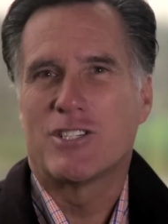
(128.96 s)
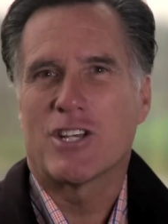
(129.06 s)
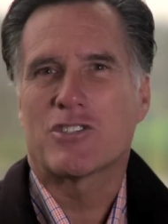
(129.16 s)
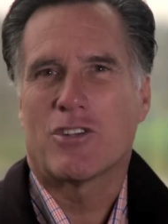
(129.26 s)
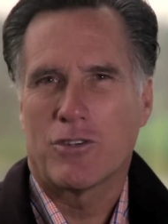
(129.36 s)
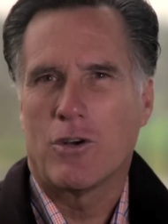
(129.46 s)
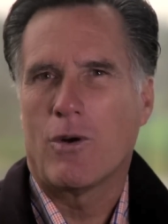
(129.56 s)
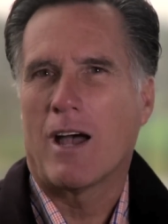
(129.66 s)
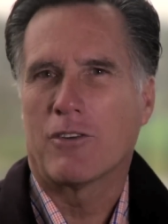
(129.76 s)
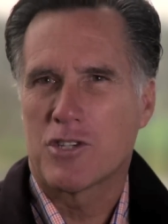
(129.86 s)
Let's just
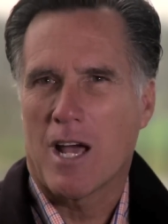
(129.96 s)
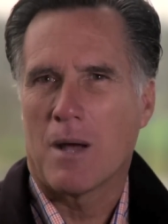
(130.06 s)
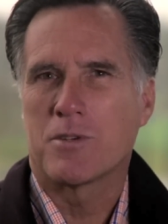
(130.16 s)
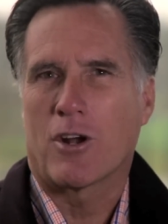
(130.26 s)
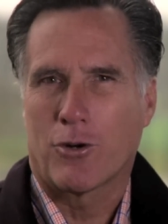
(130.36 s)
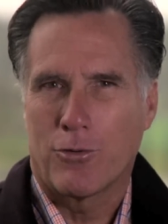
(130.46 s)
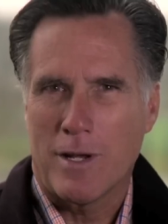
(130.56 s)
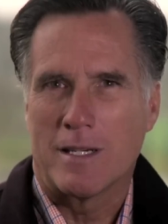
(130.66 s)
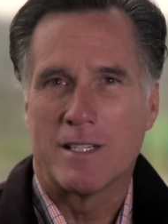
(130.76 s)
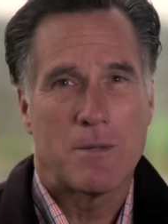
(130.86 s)
go out and shop and
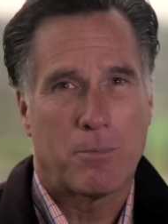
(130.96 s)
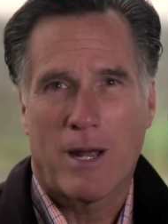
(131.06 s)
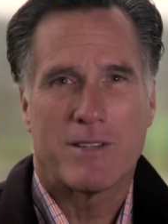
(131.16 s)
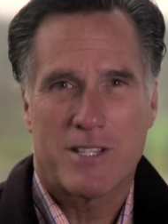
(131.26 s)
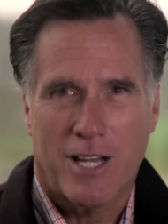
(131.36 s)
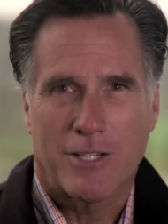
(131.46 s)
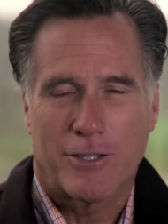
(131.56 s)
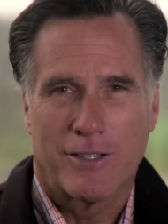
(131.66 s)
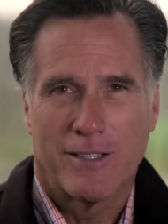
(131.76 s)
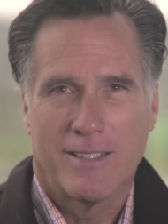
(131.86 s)
grease a big nickel.